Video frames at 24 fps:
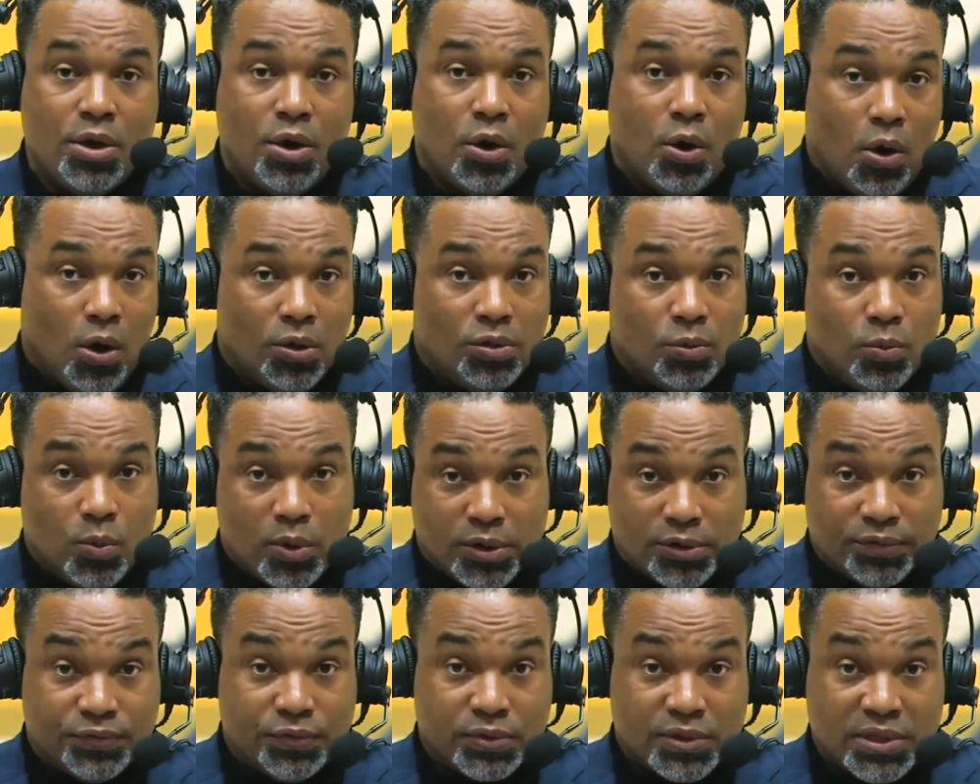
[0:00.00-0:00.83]
all the
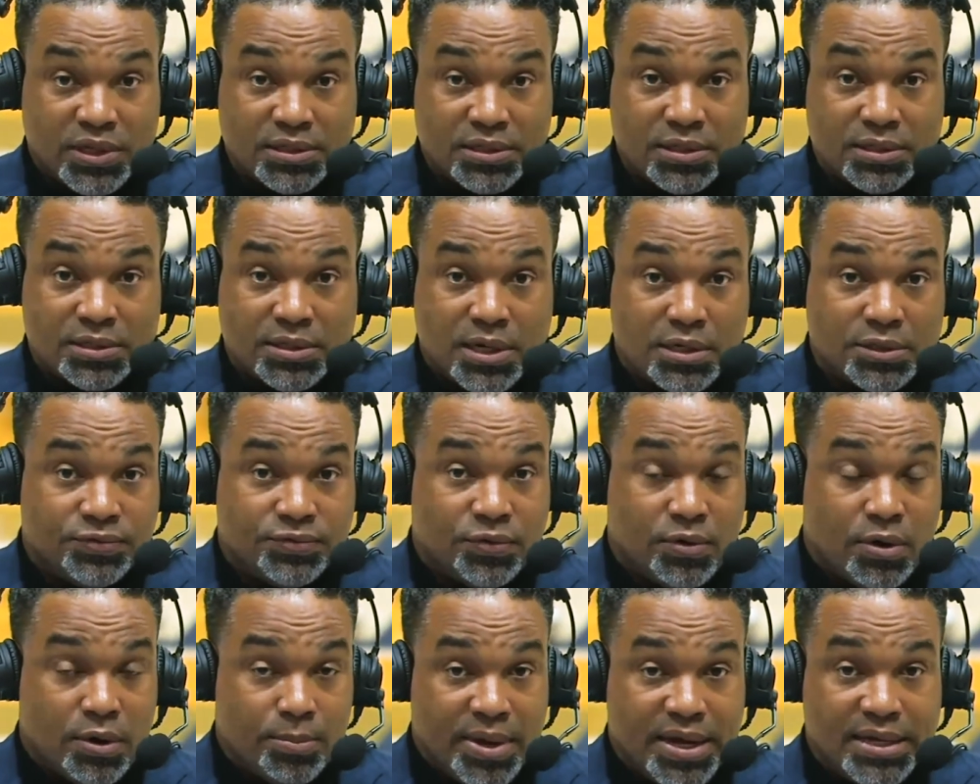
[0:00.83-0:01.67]
wonderful things it does
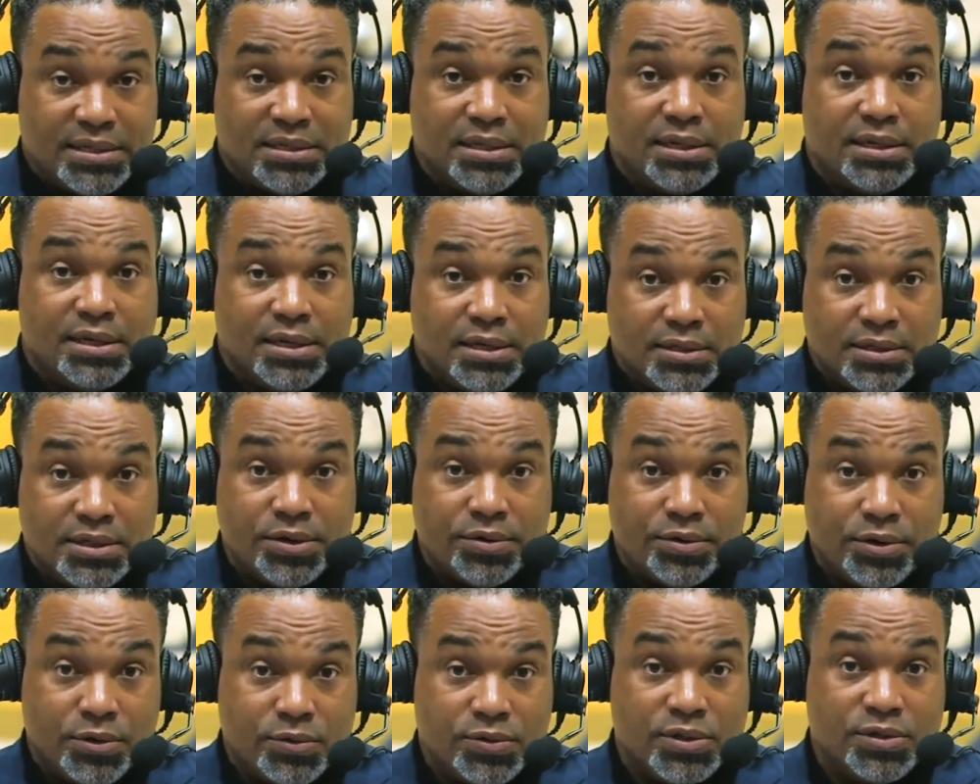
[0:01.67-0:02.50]
for our amazing kids
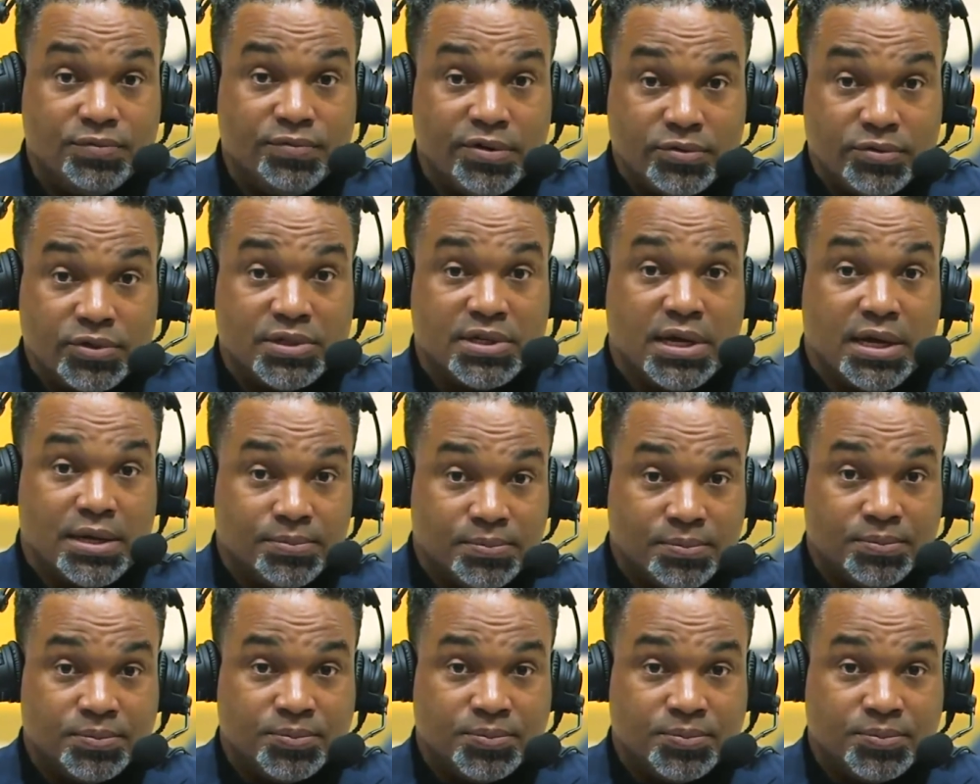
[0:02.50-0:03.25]
here at UC Riverside.